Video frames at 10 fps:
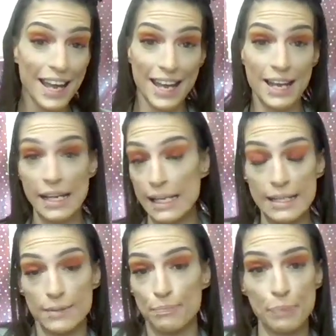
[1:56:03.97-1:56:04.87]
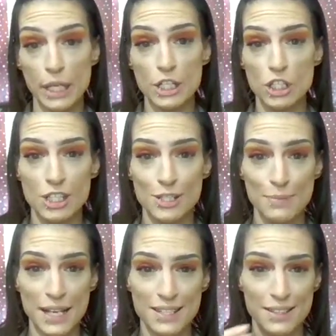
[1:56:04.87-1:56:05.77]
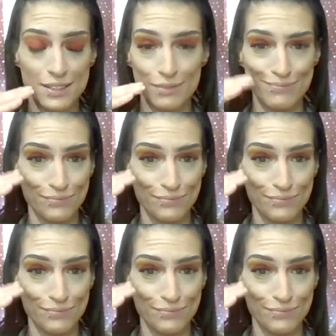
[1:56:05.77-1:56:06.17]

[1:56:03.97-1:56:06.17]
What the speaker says: and blush just makes it